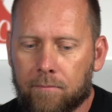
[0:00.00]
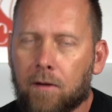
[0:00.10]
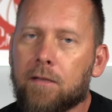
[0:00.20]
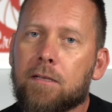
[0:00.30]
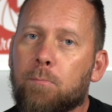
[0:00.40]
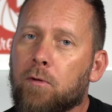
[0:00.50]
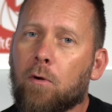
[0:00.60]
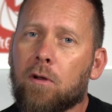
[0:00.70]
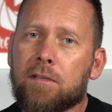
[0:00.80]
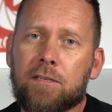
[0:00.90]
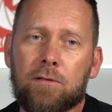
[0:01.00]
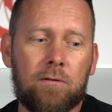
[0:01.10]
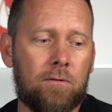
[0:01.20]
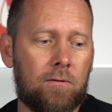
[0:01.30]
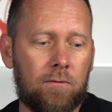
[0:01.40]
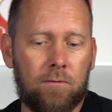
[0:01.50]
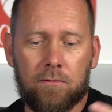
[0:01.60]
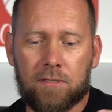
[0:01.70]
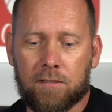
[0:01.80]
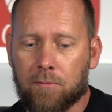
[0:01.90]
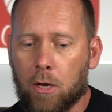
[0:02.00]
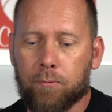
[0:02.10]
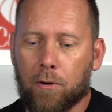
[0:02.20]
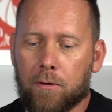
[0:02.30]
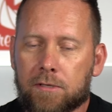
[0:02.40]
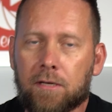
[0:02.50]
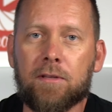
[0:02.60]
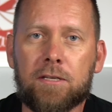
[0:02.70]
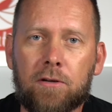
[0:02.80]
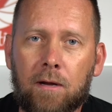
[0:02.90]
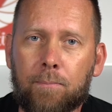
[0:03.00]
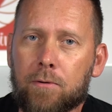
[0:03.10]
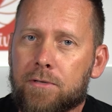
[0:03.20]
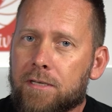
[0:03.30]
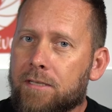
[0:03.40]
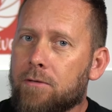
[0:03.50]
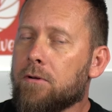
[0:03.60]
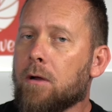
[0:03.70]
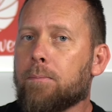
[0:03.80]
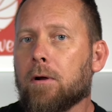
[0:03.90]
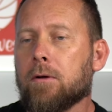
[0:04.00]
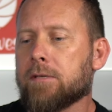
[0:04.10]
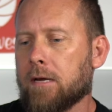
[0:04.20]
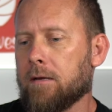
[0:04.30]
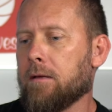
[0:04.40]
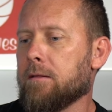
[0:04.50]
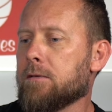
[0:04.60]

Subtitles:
All right, let's move on to some GoPros. So this year I purchased 2 GoPros.